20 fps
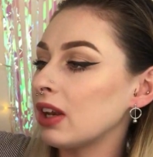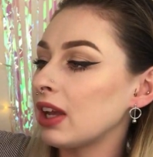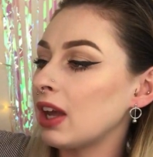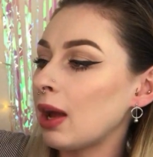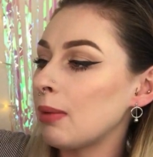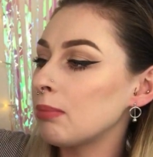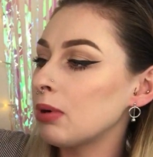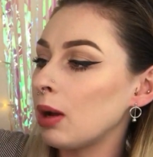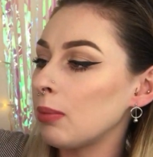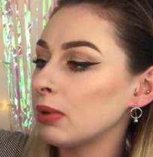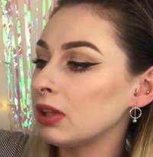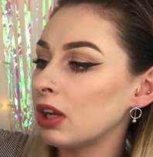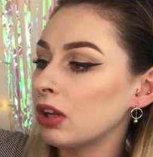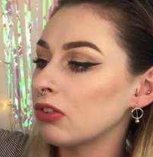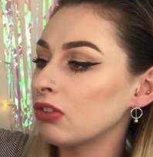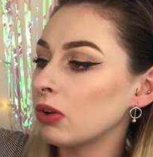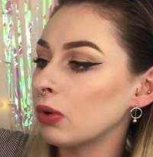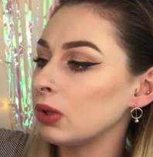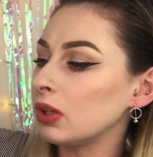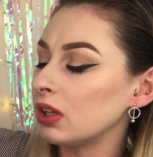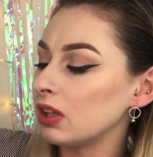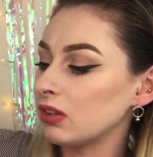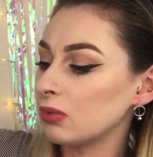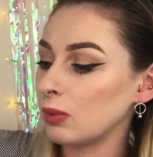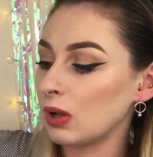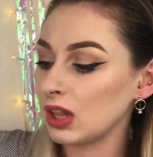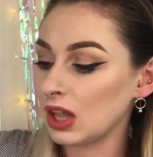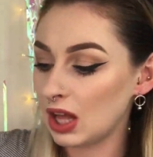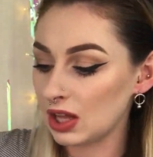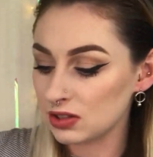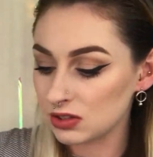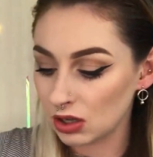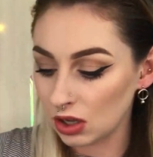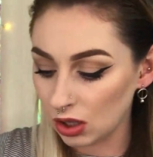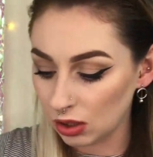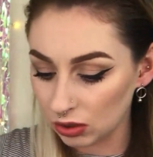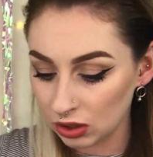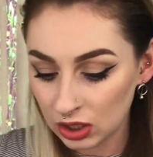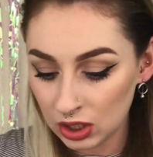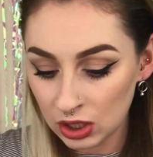on it. I'm probably not showing you this well at
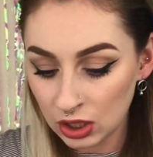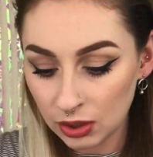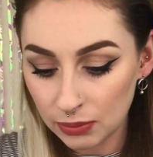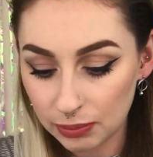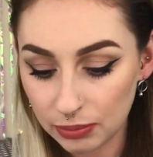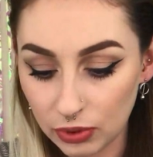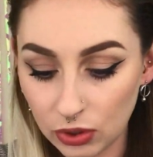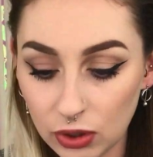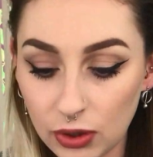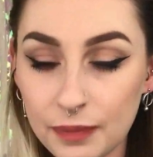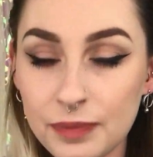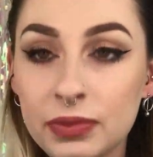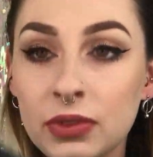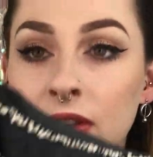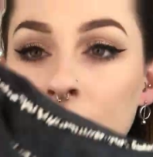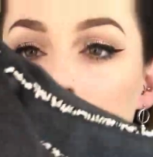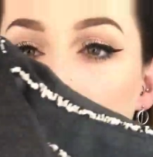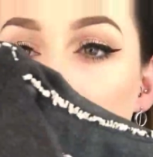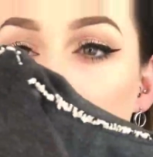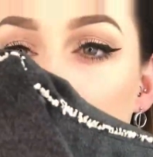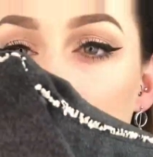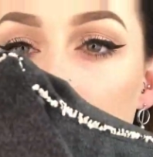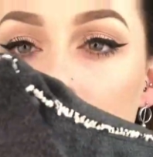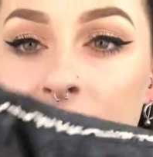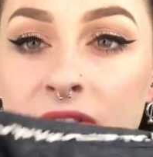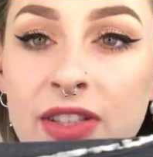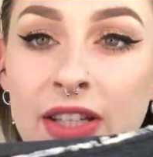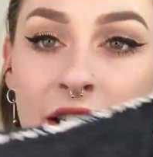all but Really cute